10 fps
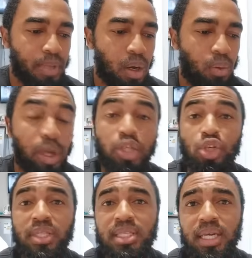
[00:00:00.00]
Uh, we had
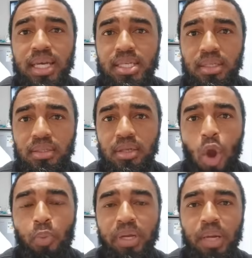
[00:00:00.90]
John Steenhuisen
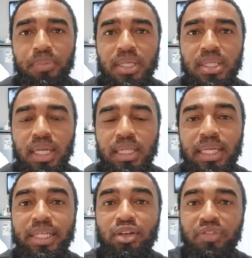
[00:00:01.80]
open up yesterday, the
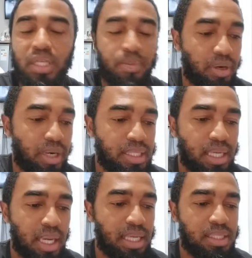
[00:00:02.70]
leader of the
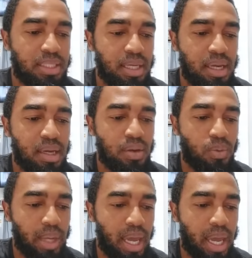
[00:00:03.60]
Democratic Alliance.
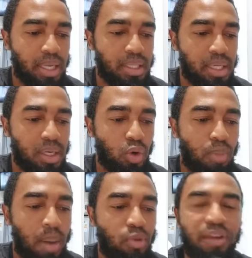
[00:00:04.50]
We had uh,
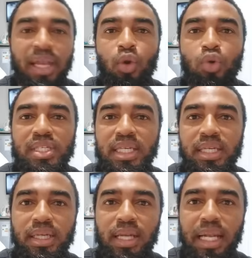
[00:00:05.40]
Ubabu
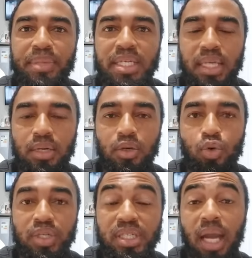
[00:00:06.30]
Velenkosini Hlabisa,
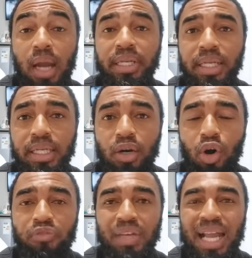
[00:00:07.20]
who is the current leader
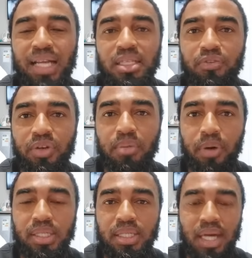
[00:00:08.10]
of Inkatha Freedom
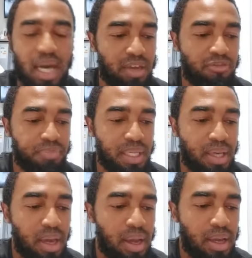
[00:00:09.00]
Party, the IFP,
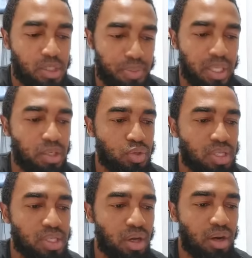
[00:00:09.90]
speaking to
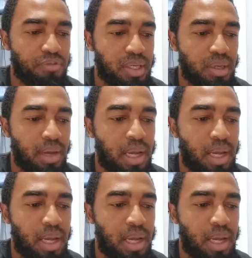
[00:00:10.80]
us thereafter.